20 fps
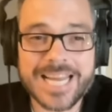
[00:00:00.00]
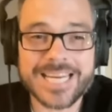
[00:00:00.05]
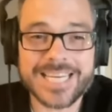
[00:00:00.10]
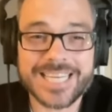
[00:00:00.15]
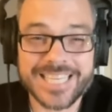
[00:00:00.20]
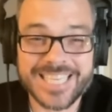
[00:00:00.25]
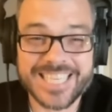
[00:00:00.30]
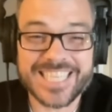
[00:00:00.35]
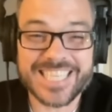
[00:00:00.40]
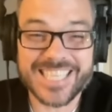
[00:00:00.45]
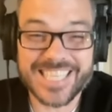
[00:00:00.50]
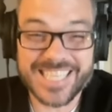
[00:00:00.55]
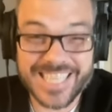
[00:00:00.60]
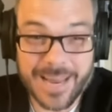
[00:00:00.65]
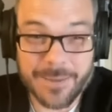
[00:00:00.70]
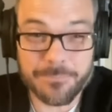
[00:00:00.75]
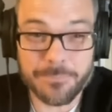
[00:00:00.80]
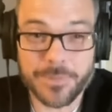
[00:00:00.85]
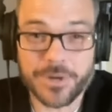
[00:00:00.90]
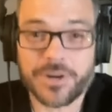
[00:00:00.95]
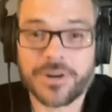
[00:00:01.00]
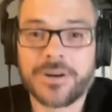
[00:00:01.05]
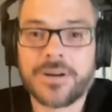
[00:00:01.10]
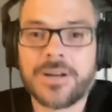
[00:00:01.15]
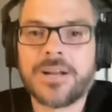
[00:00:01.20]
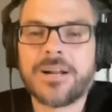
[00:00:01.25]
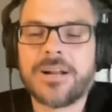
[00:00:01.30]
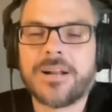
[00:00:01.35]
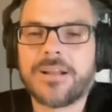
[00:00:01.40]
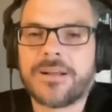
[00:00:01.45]
in December,
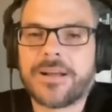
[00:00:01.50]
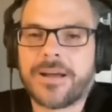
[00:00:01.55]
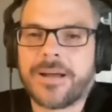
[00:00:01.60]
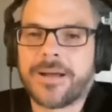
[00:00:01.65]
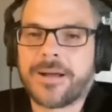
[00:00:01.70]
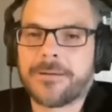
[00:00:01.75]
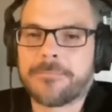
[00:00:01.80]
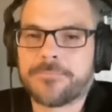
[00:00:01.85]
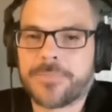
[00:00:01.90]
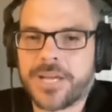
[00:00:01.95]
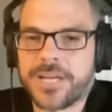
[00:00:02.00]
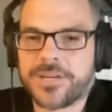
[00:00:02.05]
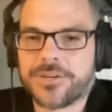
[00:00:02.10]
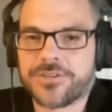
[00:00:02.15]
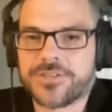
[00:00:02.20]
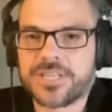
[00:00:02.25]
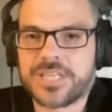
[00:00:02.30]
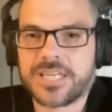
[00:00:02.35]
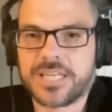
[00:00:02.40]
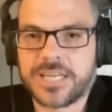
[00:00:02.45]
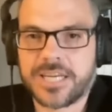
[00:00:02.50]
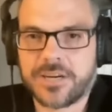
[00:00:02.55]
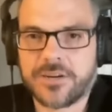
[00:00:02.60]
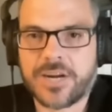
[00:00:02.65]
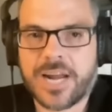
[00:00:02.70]
that you're seeing here.